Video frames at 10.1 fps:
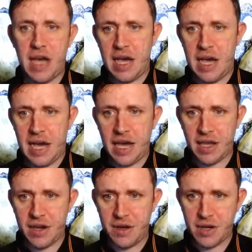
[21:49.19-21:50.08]
I
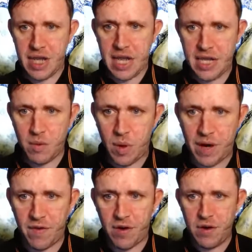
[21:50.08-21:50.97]
can get you
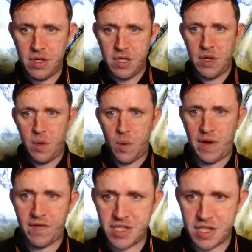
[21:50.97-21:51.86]

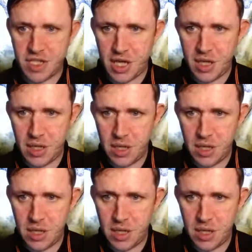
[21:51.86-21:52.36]
whenever suits you.